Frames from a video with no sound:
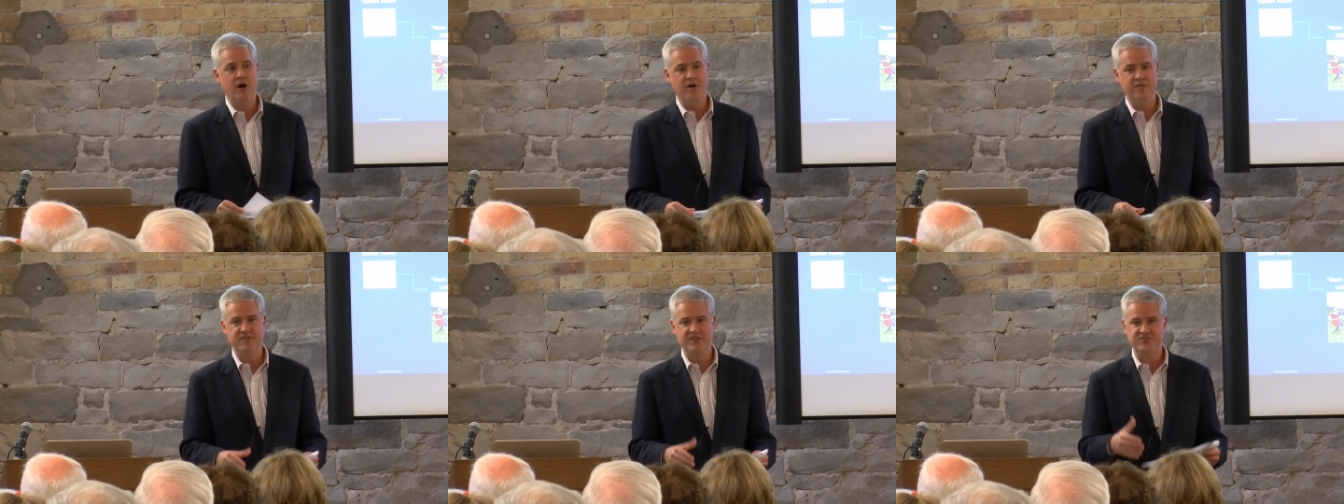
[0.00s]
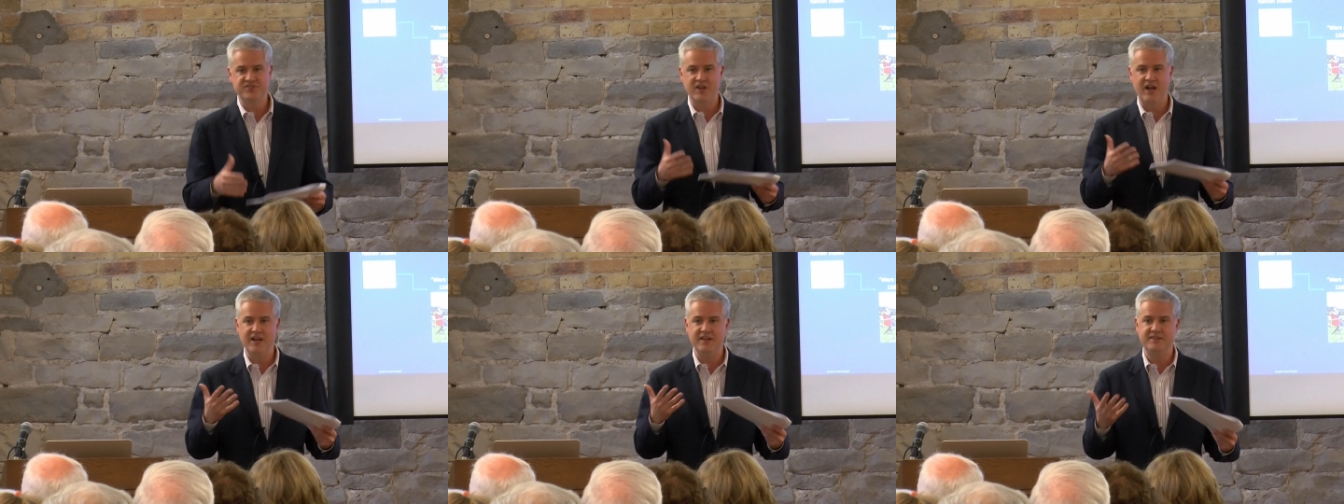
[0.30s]
of
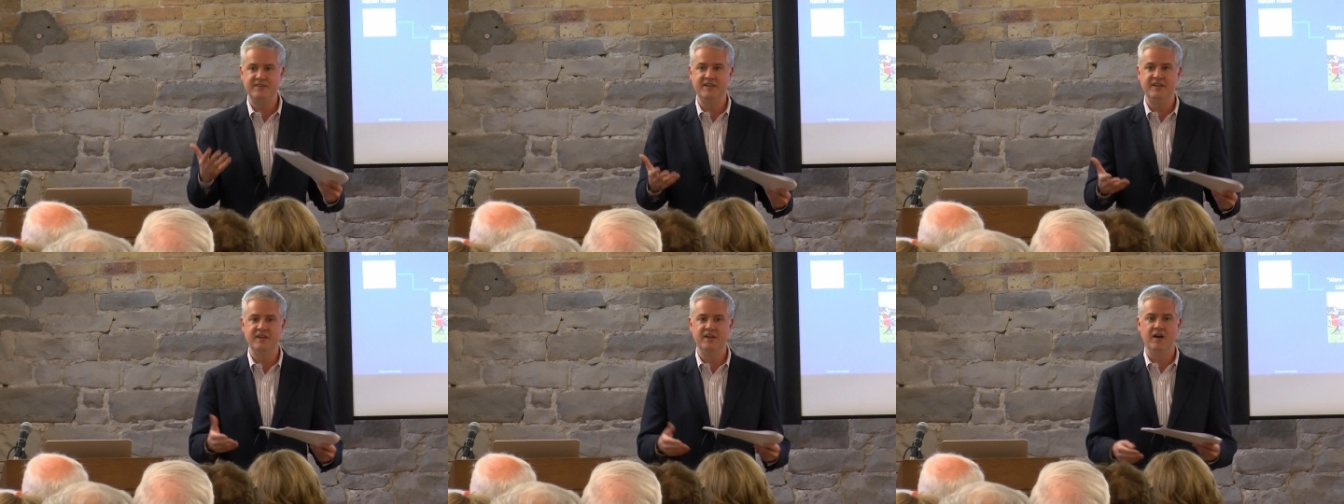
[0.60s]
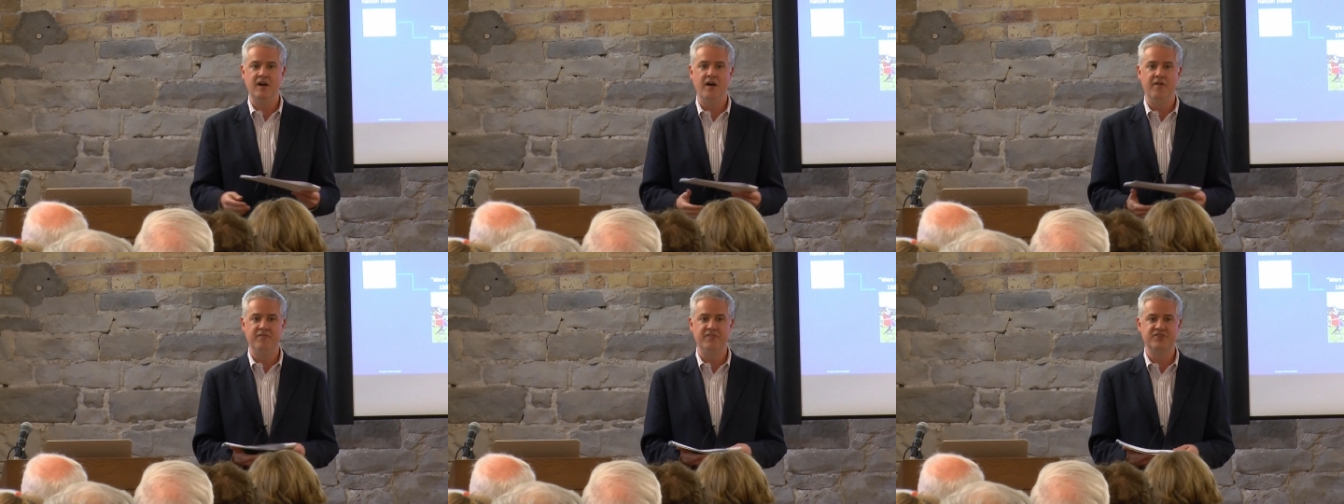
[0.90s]
this
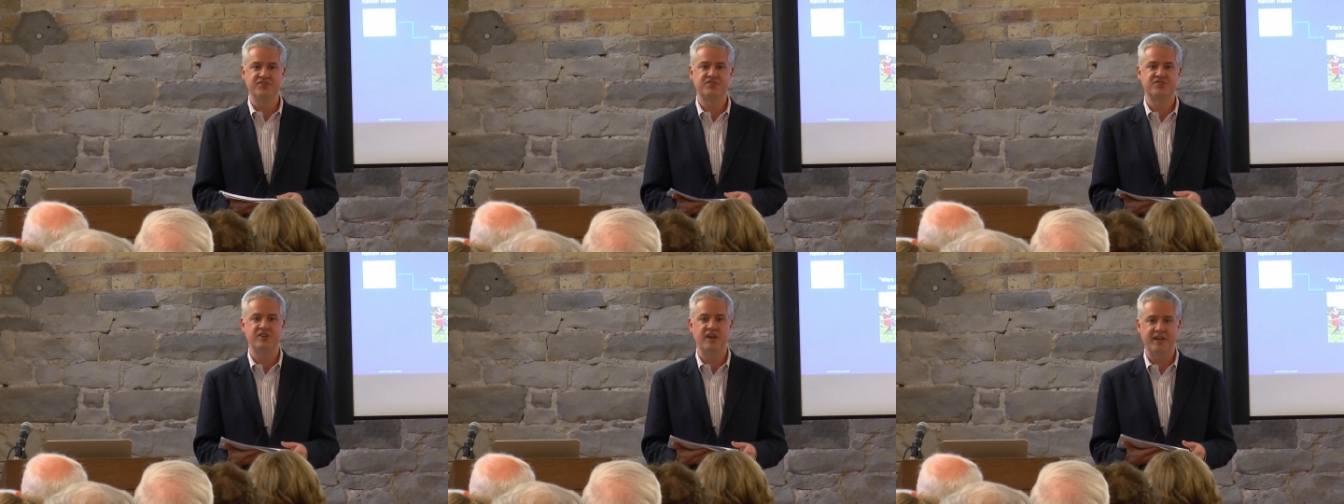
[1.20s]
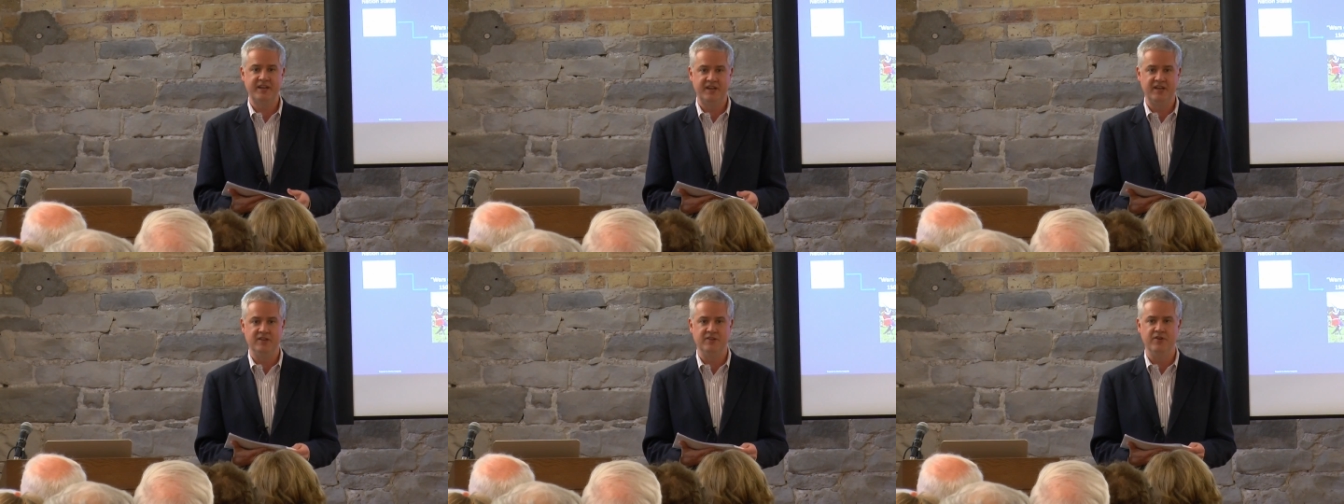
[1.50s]
idea of the
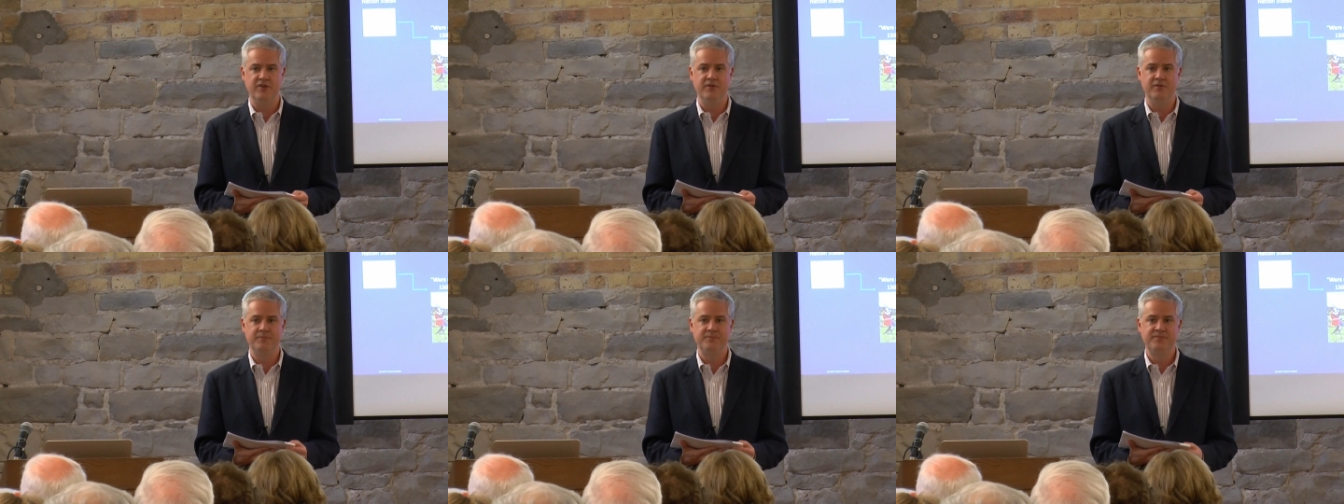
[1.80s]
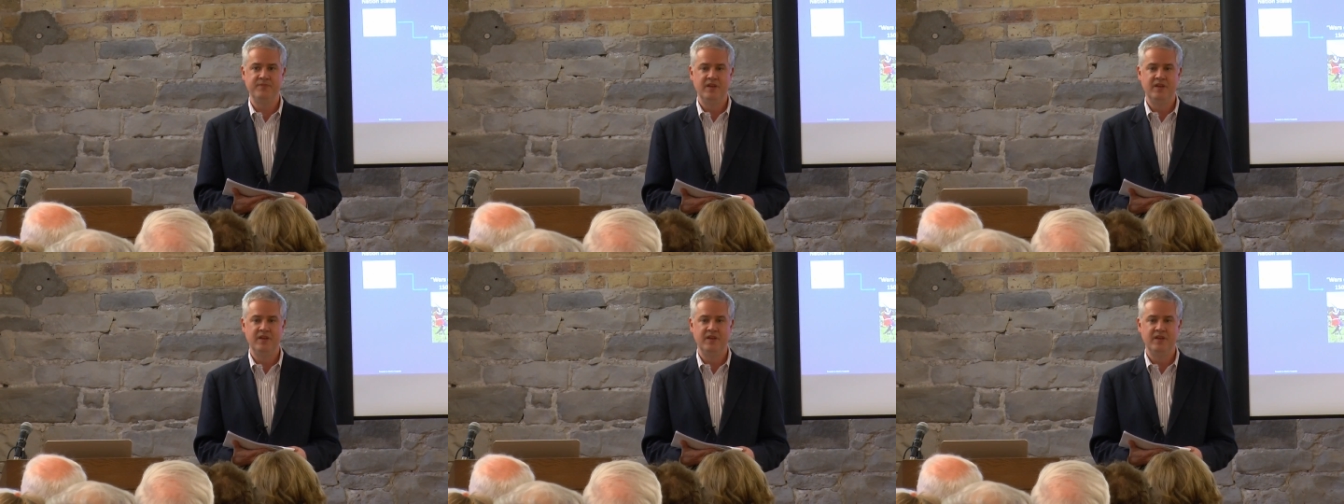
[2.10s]
secular,